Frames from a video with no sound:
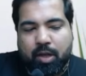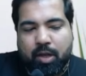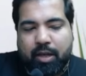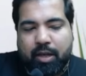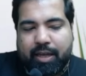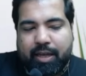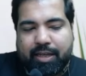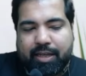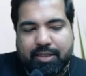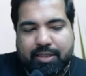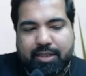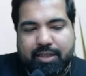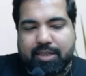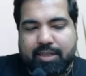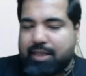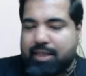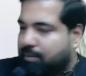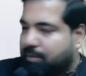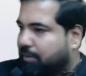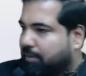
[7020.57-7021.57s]
it the
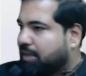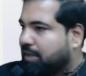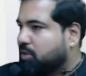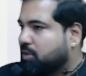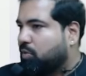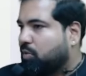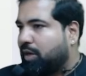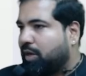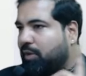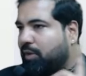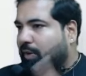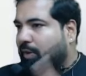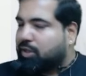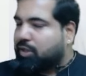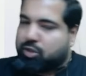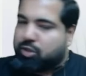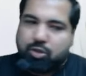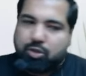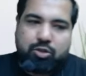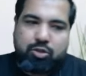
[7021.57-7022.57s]
same, guys? So only one
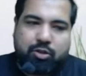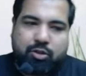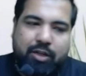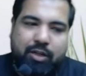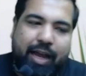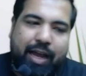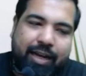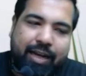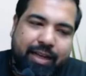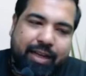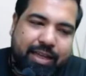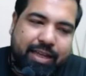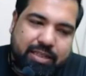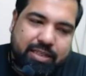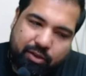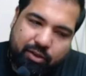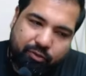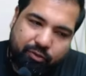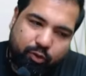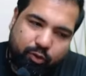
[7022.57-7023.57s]
change here. And guys,
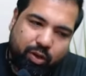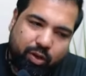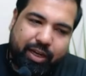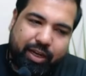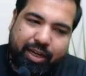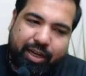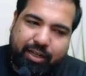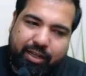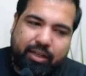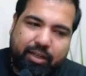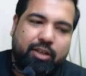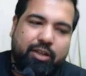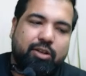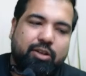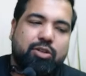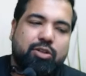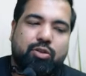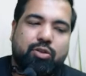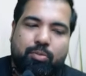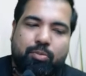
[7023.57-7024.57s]
if you're 80 years
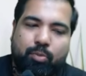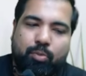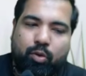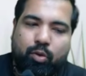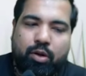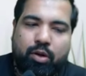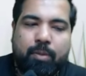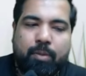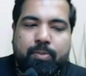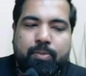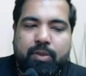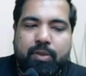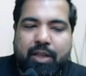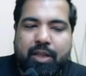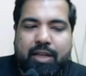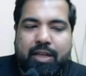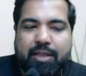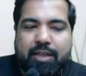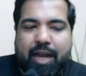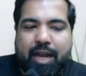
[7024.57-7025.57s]
or more, then in
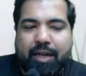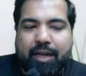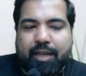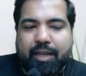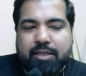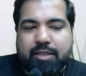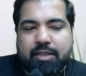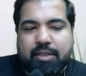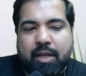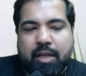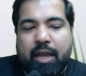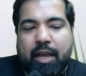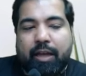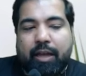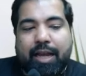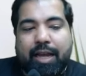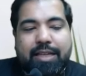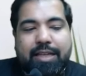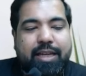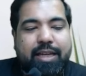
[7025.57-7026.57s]
that case,
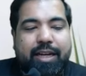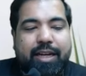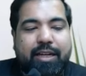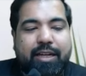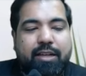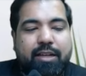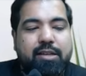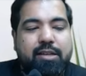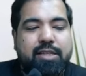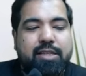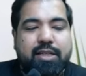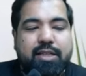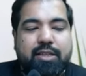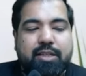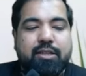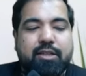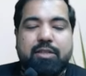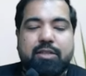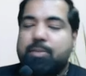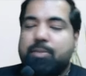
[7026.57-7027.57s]
guys, 80 years, 60
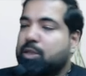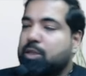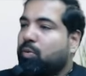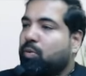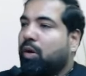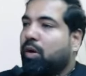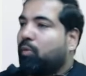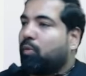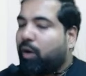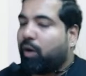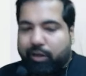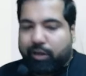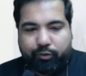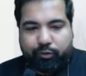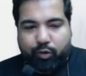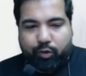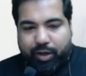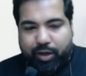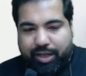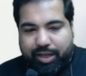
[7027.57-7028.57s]
years means what? What if
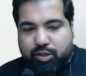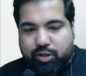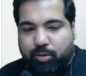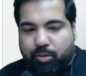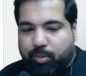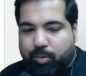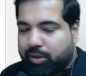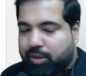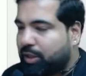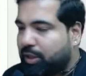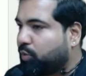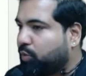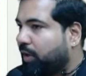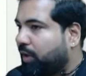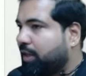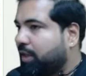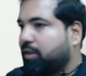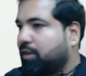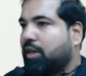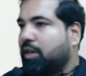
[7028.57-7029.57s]
today is your birthday,
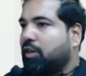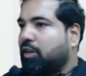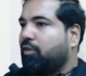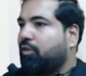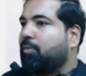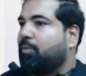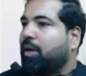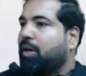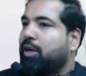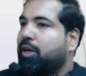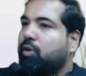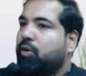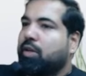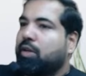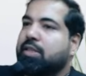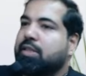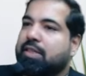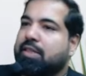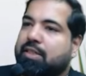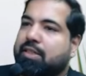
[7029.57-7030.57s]
23rd November, and you turn
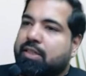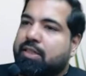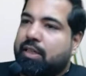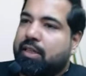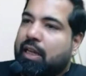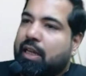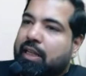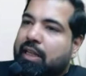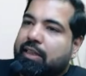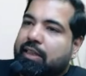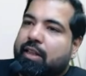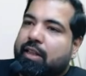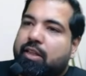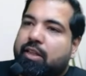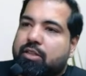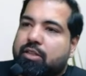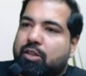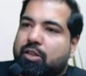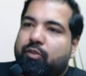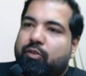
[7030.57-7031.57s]
60? Then this
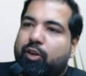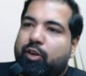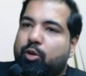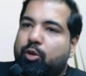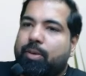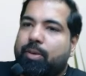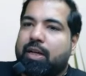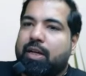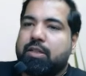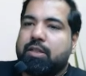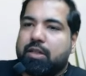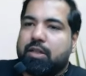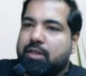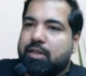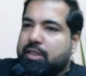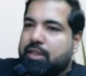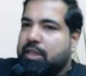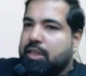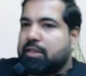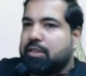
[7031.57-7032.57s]
year, will you be considered a
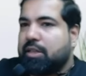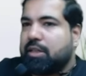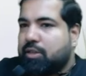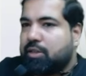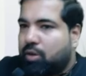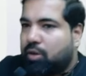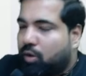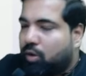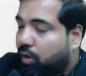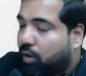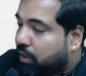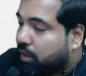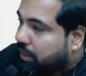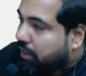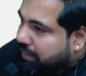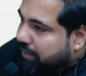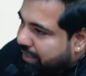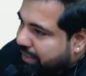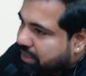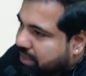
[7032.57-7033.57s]
senior citizen or not?
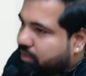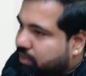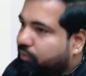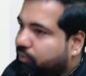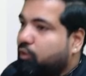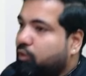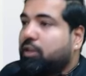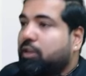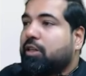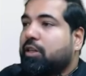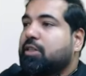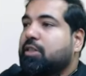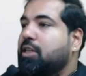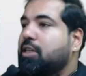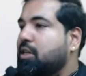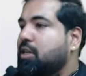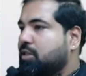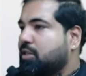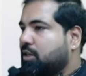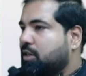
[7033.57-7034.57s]
Yes, full year senior
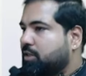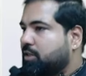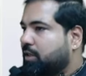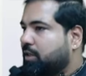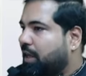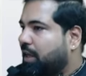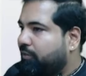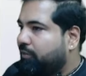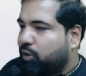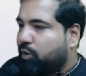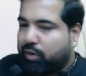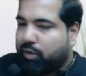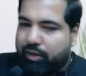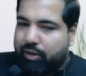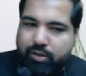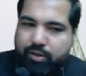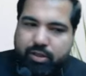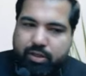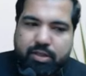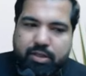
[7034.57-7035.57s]
citizen. Are we okay with
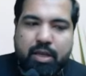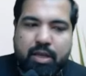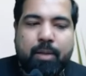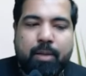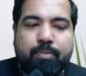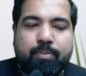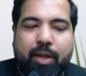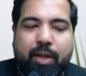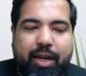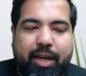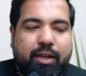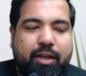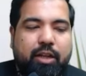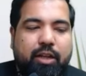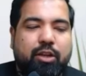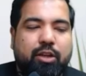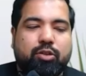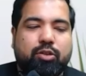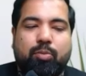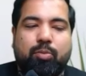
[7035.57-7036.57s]
this? 80
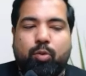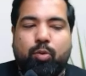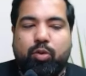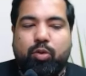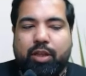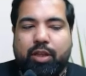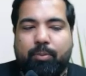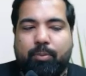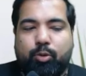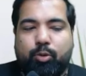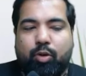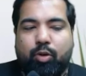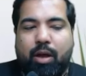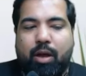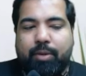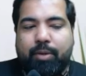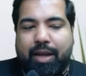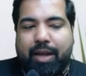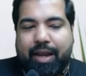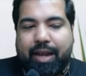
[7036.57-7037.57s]
years or more, than up to how many
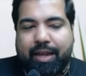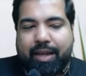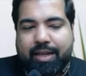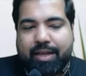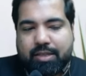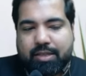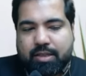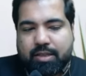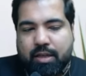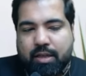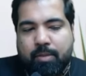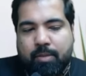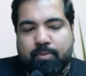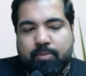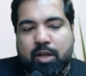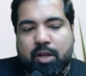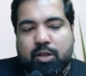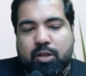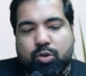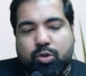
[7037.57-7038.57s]
lakh, guys?
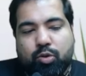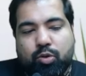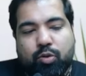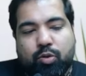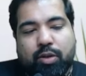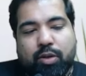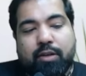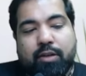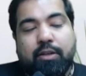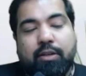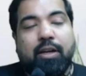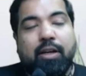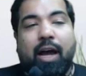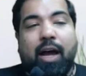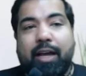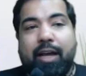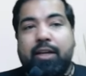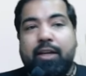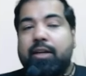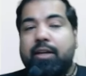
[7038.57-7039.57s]
So you can earn
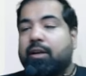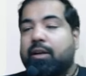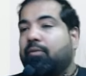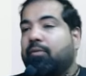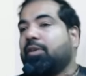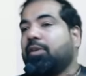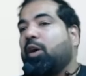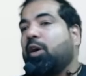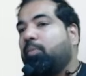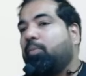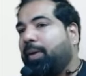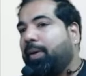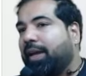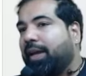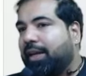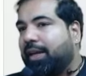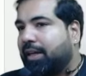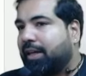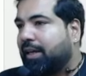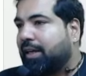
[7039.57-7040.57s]
higher income without paying
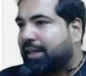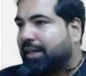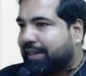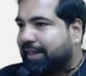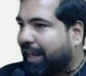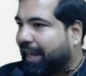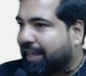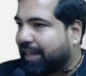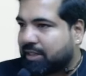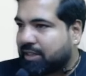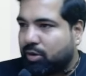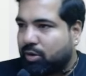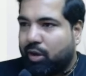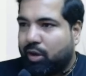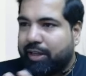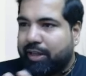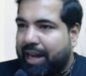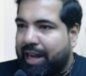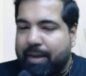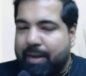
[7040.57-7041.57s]
any tax. All
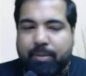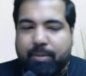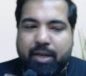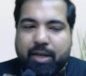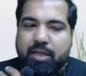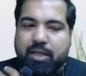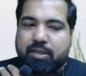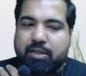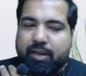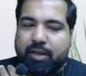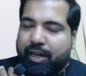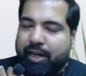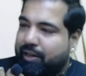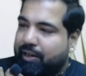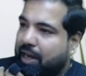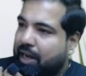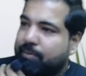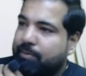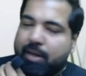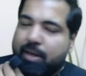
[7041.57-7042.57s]
grandparents, great
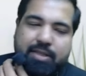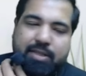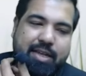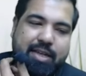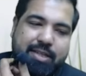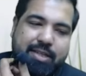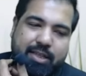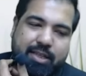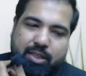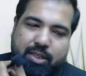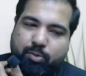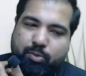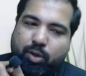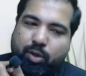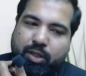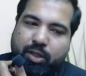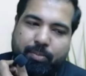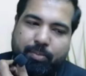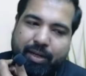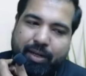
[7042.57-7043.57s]
grandparents, guys, this is what they
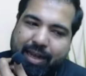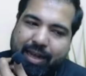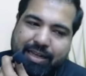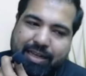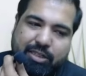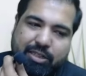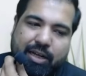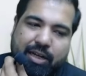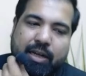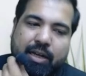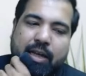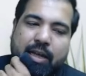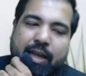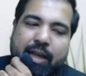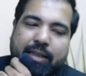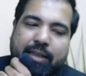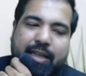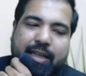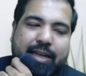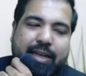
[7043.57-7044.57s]
pay tax at.
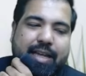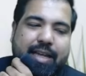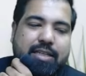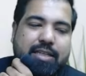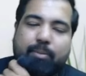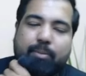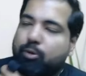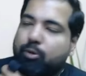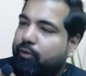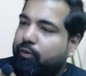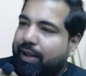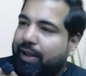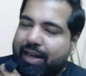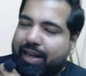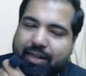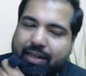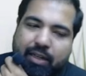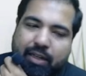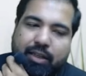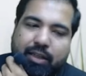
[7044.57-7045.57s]
Then, guys, up to 5 lakh,
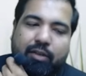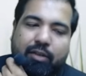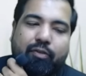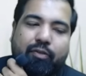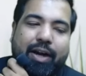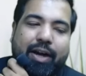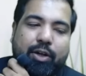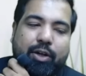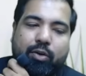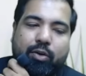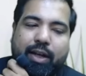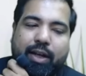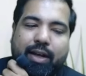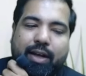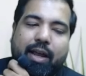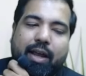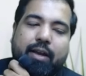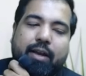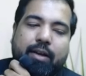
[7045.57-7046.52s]
nothing. 5 to 10 lakh,